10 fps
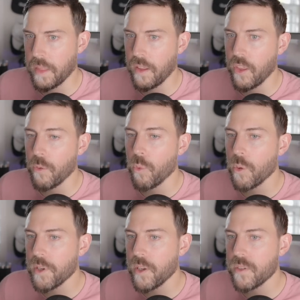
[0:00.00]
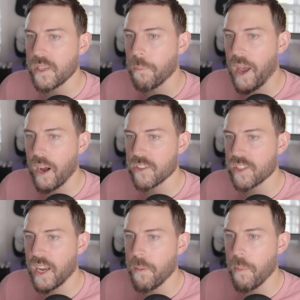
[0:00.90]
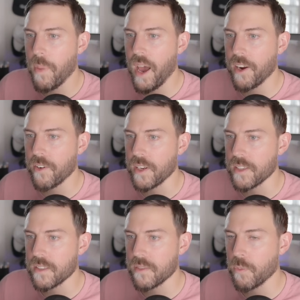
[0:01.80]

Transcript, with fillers: Now they will be using pouch type batteries.